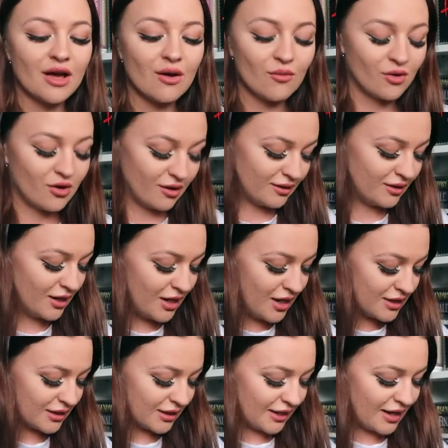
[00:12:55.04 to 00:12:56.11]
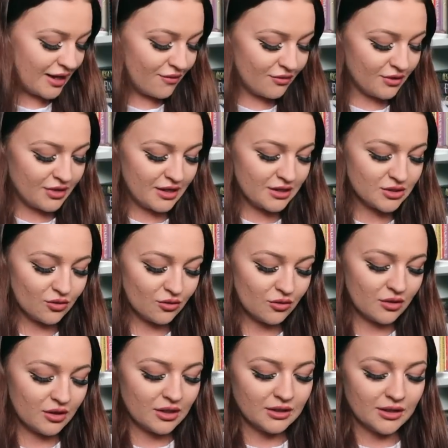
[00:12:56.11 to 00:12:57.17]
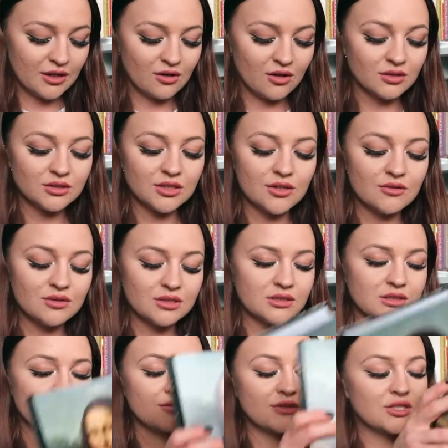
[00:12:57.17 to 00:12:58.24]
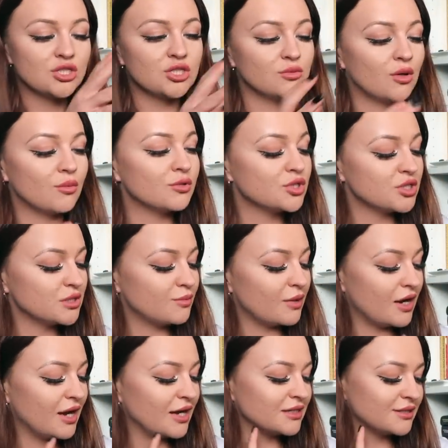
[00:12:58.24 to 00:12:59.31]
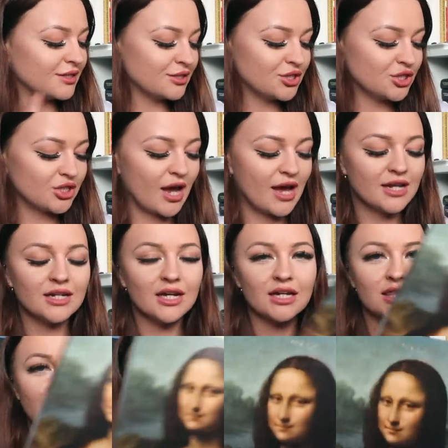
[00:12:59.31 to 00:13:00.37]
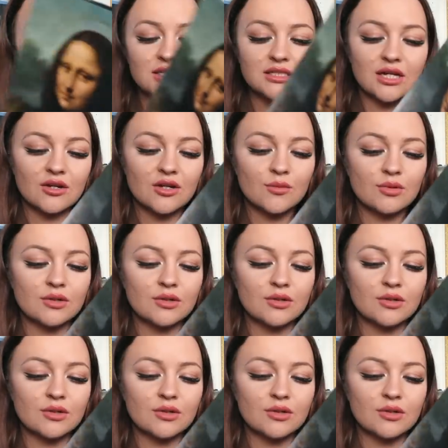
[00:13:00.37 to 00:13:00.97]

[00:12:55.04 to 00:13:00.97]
that one. Then I have this other Leonardo da Vinci one, which is by Tashen, I think is how you